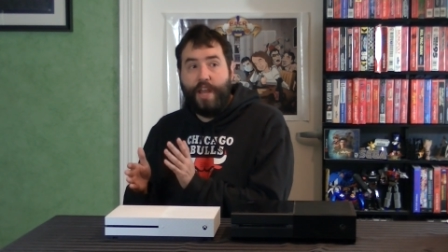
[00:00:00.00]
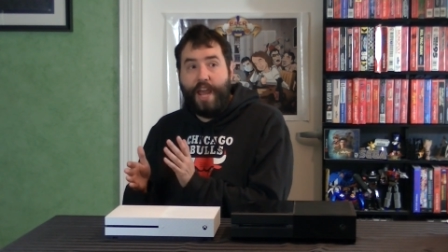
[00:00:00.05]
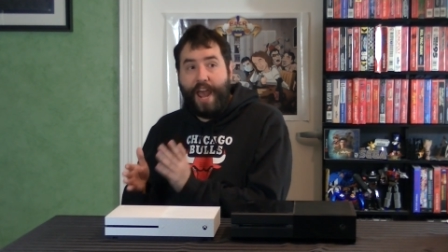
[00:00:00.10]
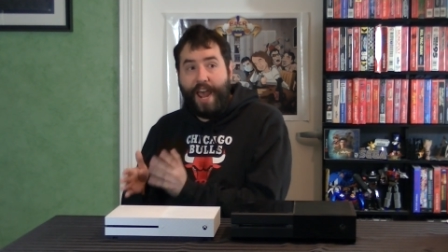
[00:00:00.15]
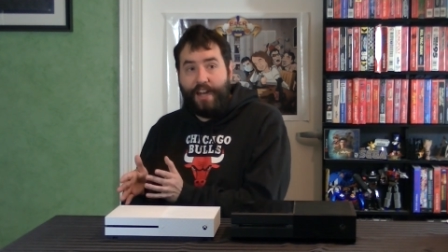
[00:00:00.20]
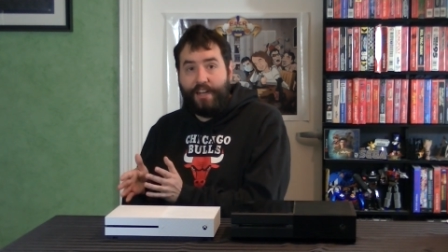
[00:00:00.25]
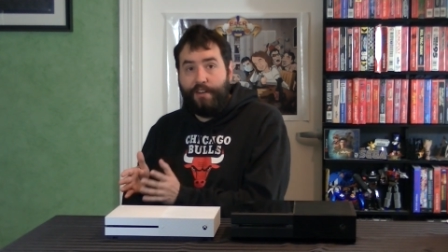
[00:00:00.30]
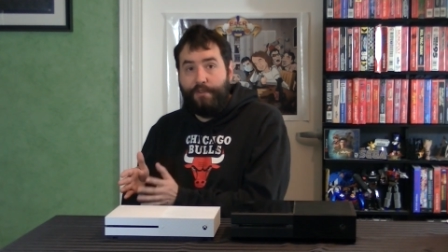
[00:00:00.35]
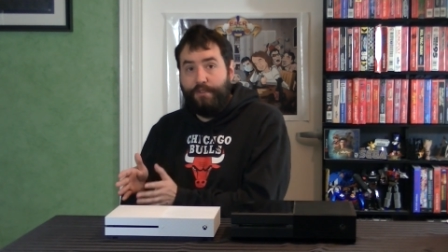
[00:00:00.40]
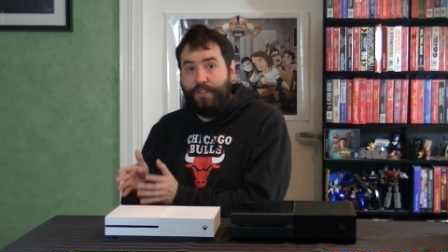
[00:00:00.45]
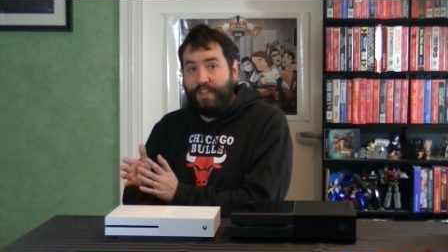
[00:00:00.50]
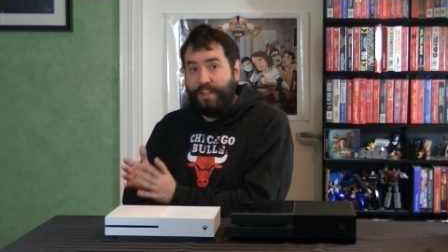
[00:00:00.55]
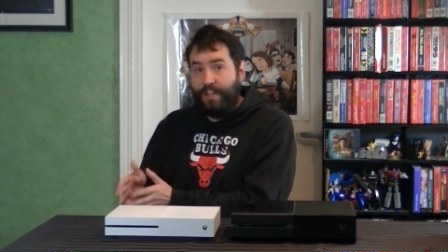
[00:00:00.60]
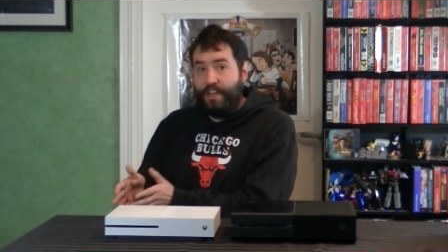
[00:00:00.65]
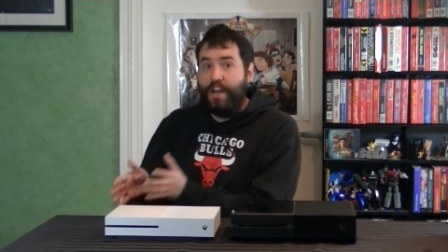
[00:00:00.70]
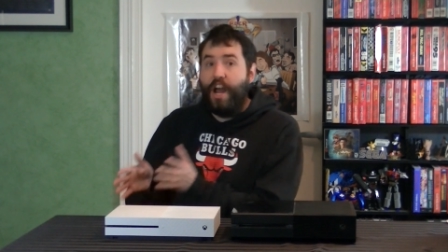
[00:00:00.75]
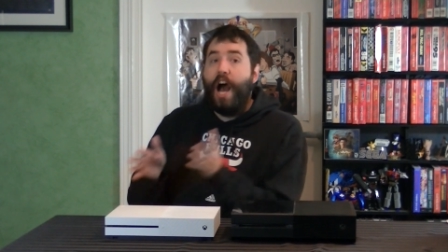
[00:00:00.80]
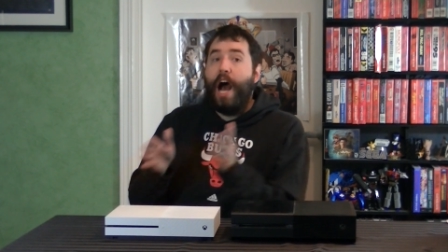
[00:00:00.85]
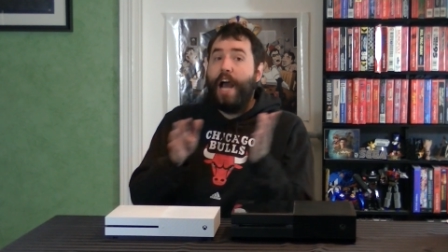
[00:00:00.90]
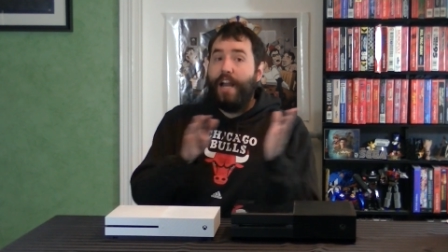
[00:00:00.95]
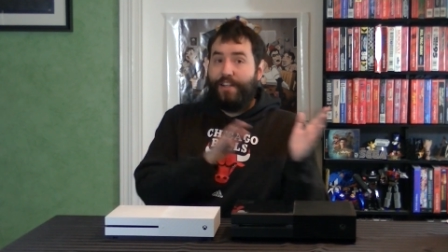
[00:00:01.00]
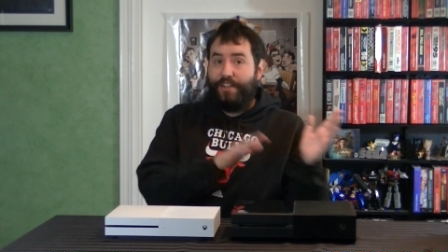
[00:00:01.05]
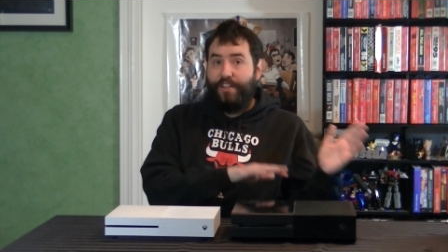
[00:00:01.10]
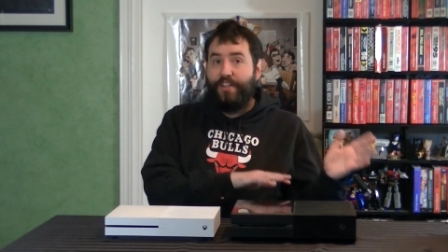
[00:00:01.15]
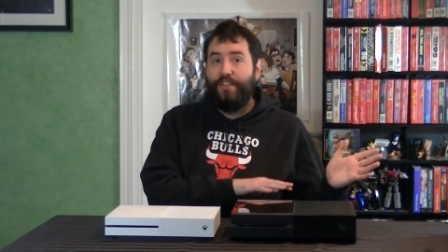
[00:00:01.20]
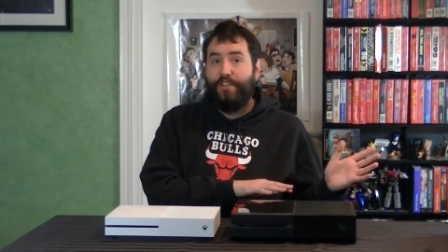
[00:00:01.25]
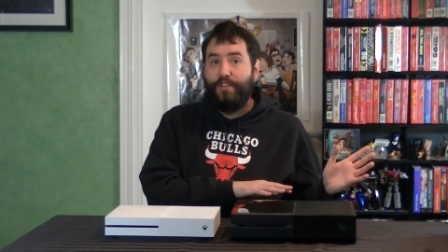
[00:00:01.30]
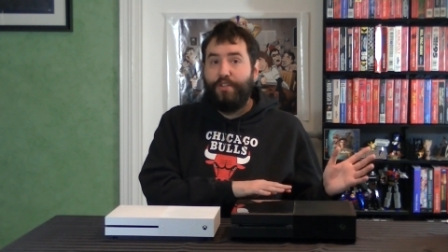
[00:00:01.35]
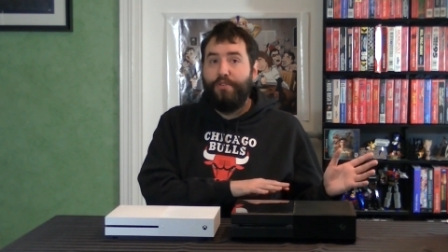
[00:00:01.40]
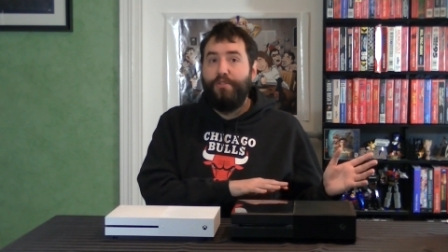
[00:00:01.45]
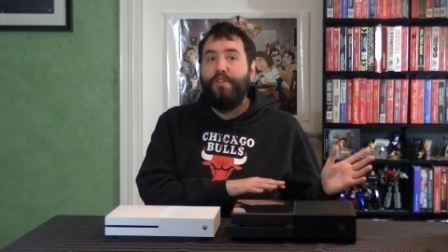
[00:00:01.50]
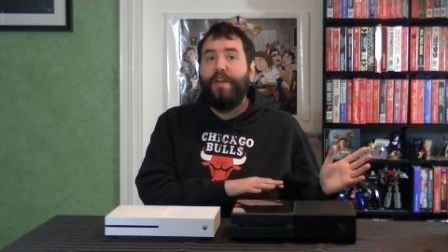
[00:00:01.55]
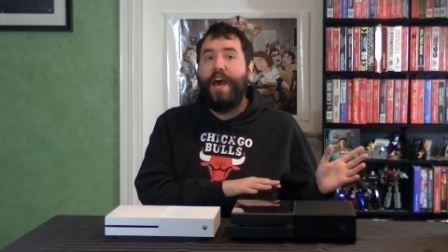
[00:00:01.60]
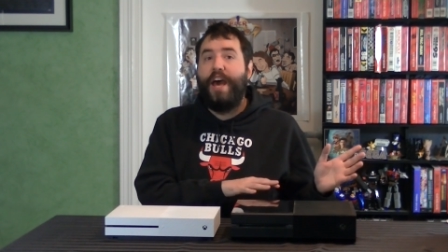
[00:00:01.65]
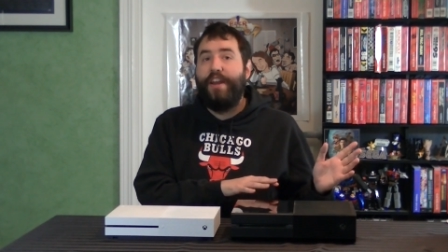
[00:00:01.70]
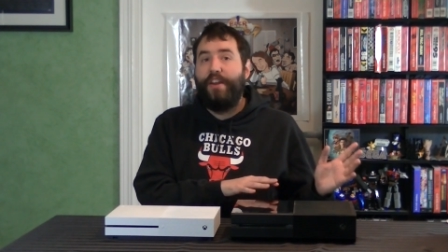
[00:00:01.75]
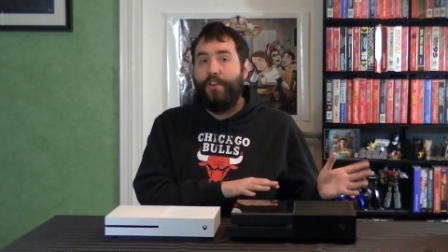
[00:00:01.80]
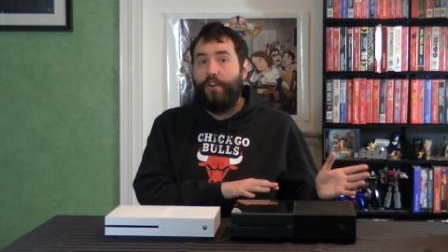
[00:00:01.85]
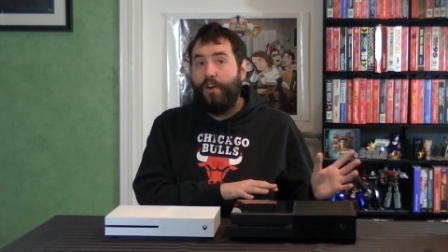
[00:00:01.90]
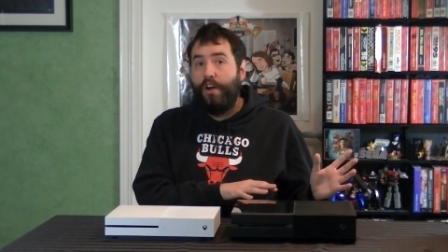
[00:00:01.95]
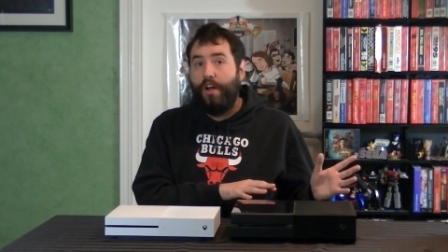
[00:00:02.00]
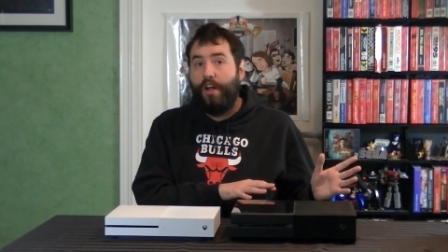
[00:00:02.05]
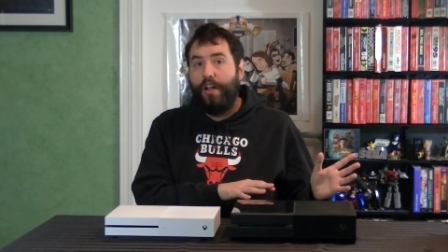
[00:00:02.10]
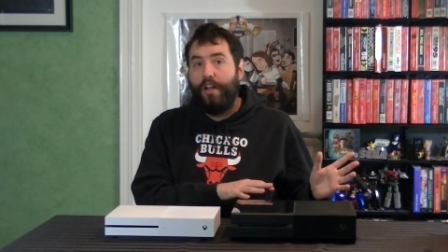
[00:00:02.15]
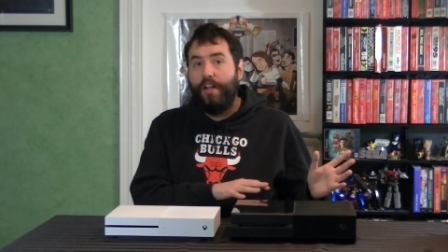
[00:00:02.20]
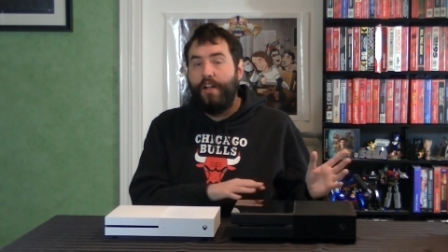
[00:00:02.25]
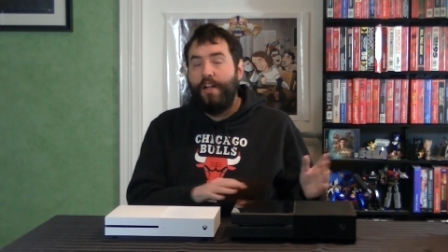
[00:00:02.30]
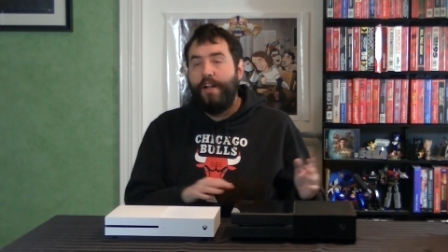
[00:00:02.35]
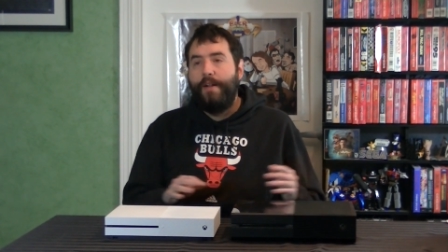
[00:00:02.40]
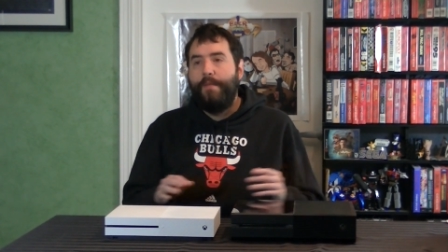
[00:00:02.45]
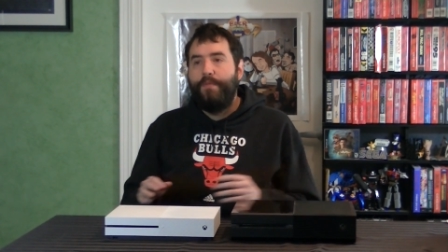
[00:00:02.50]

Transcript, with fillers: actively not do that at all.